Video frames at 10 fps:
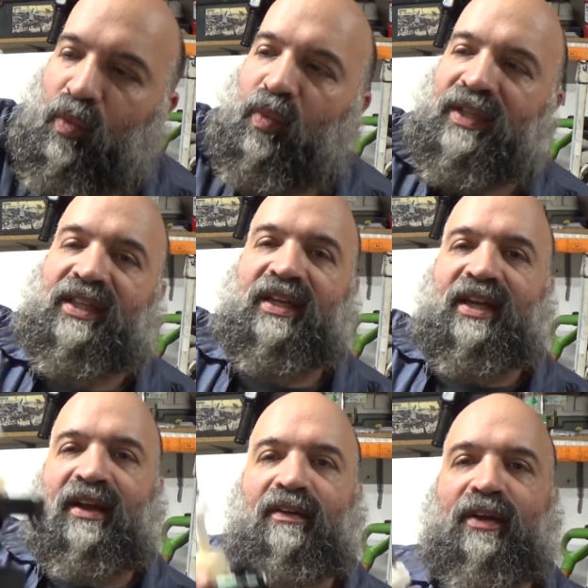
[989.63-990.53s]
what the
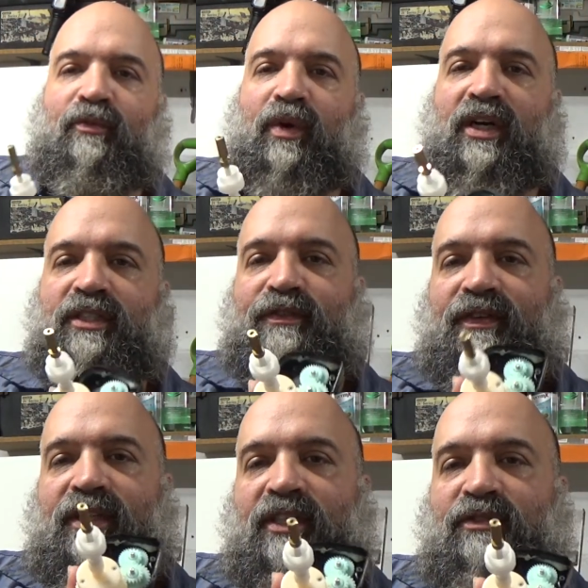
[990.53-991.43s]
gearing was
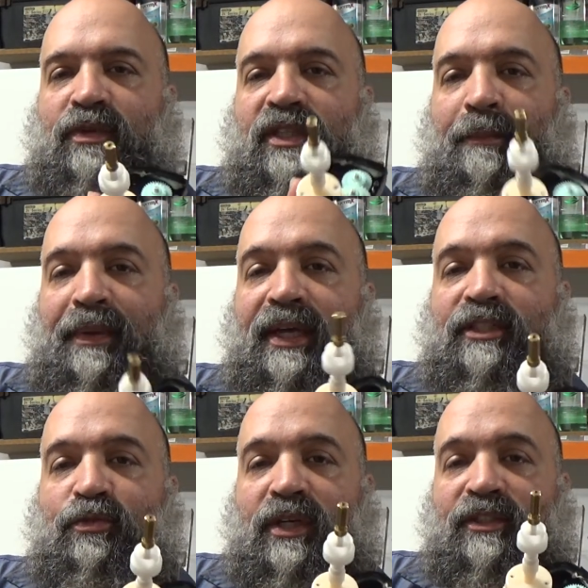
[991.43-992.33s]
for this, what the
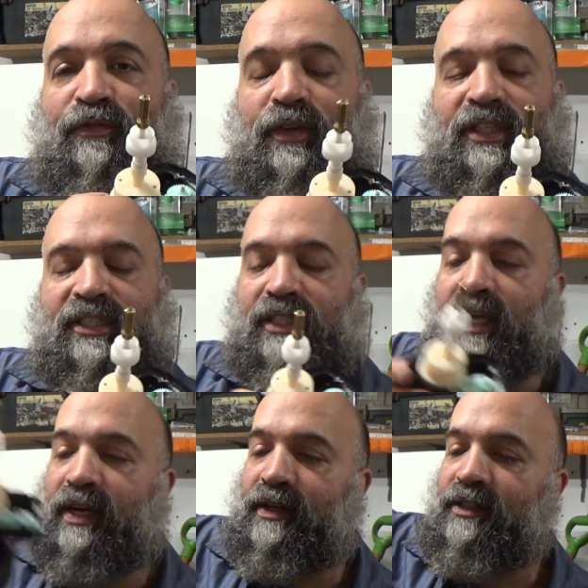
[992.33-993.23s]
pitch was for these
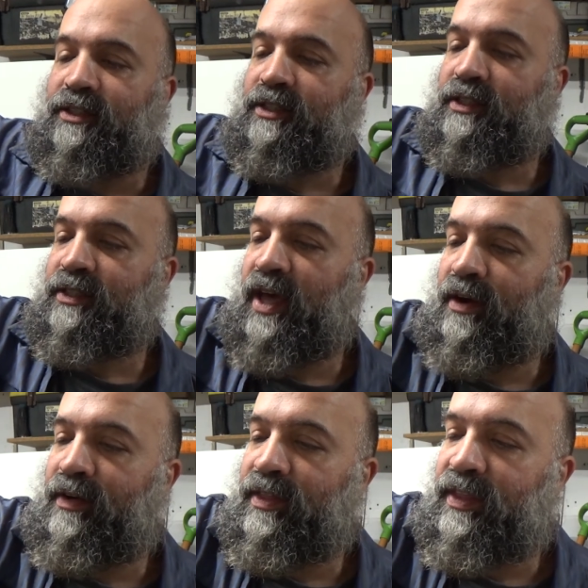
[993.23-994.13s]
gears that
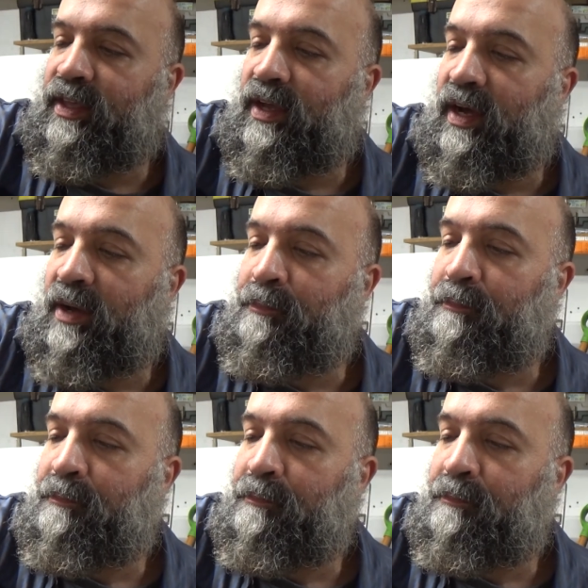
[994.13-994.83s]
are in the